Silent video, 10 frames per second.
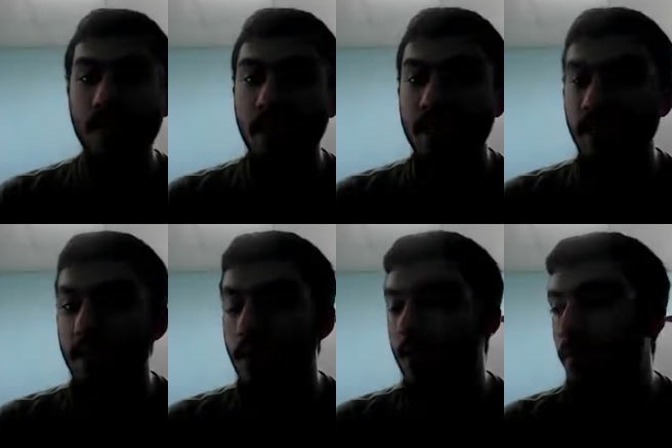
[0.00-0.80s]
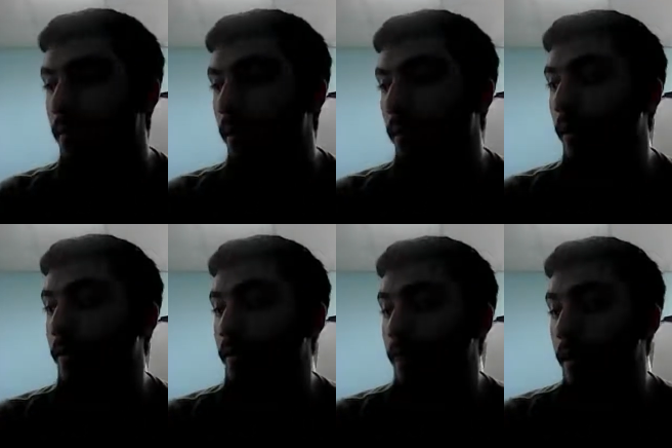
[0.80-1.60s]
Yasir as well, if you remember.
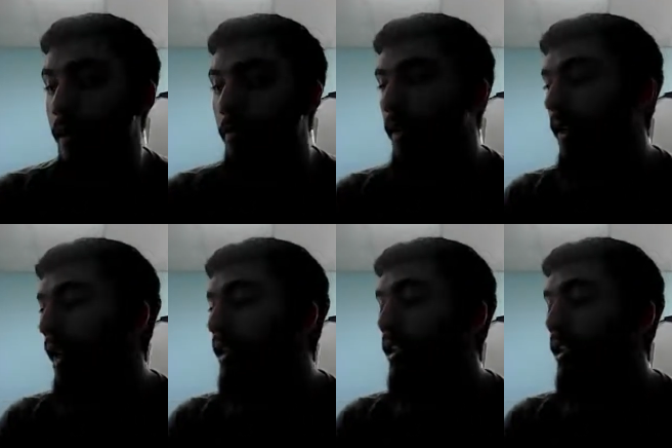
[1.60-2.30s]
But in any